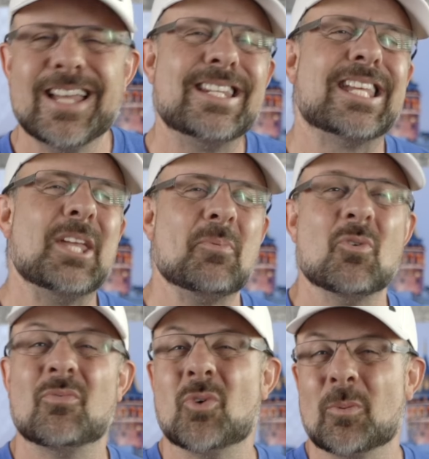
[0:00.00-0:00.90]
to keep
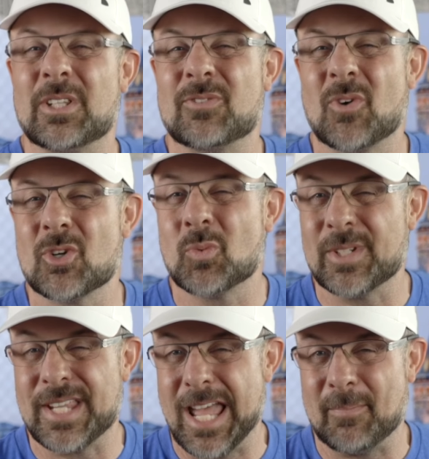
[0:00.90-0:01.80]
you informed as far as
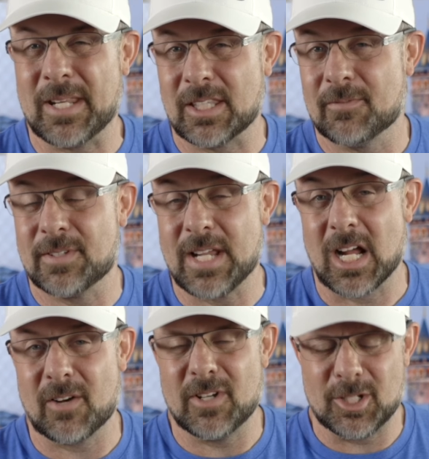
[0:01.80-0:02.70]
what's happening in the
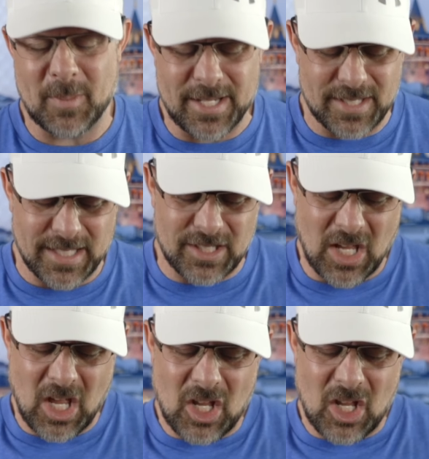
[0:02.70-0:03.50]
photography space and these